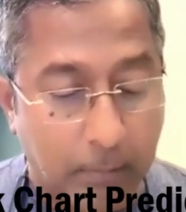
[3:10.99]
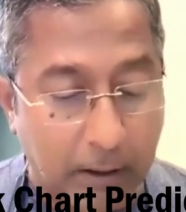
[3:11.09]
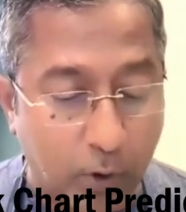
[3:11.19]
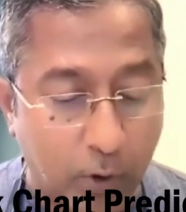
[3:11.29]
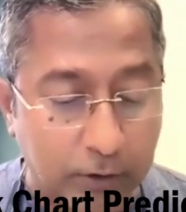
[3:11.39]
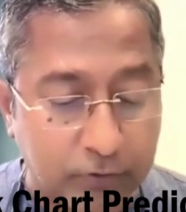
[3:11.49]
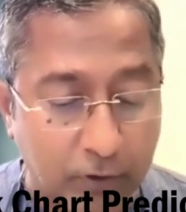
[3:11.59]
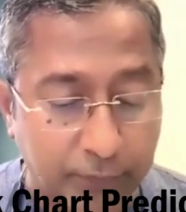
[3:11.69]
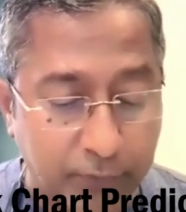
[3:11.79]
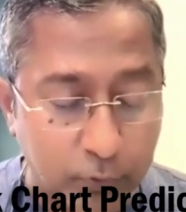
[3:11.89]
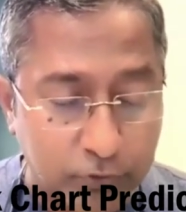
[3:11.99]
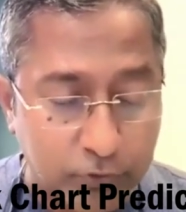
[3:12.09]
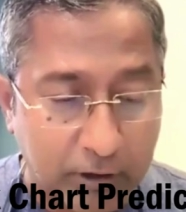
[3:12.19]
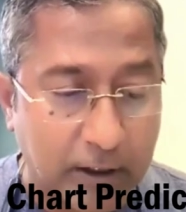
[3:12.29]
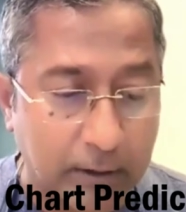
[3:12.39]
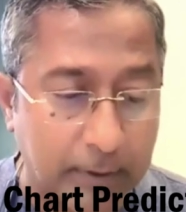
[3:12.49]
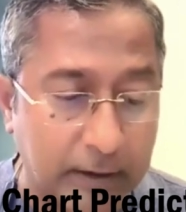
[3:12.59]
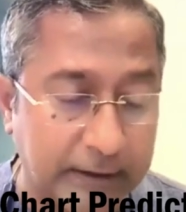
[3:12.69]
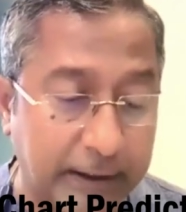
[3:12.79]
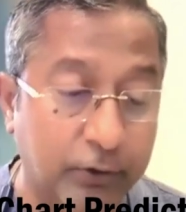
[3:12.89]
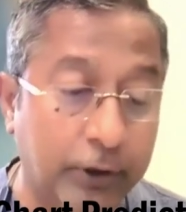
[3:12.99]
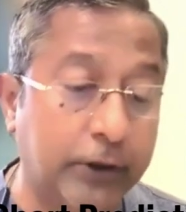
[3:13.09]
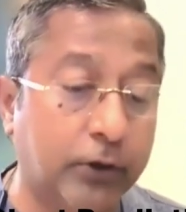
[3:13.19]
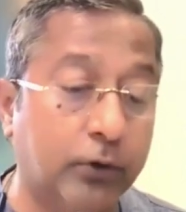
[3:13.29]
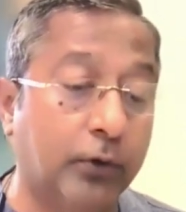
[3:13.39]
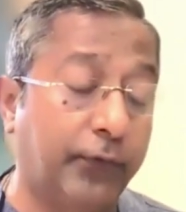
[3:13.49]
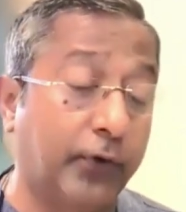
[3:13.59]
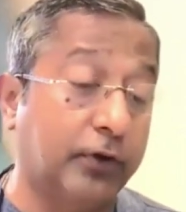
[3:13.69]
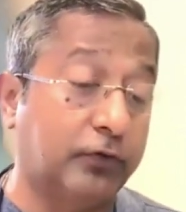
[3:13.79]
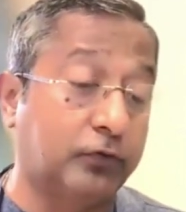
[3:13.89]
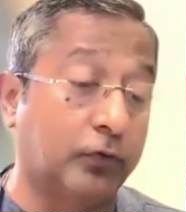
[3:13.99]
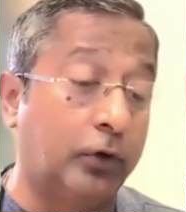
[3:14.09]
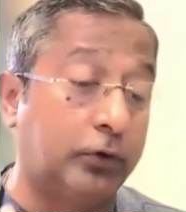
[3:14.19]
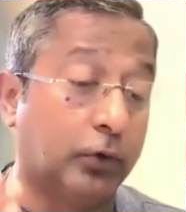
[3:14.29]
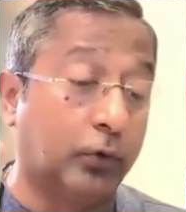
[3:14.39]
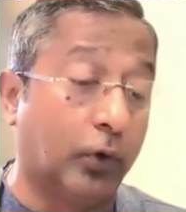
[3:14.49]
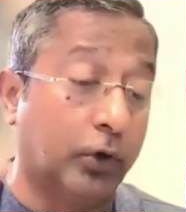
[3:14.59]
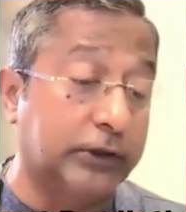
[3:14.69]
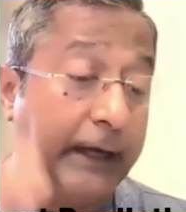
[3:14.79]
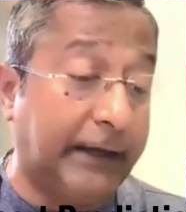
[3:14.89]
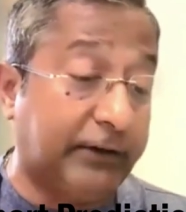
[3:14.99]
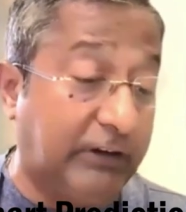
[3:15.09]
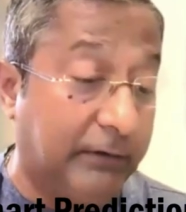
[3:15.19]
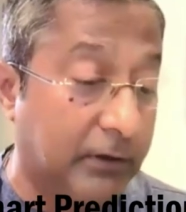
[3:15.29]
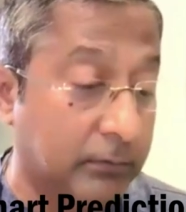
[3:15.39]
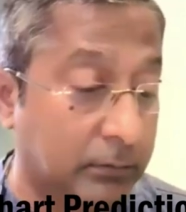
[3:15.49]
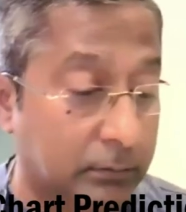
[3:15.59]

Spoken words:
But what's your future karma that you need to do for your soul to go to the next level?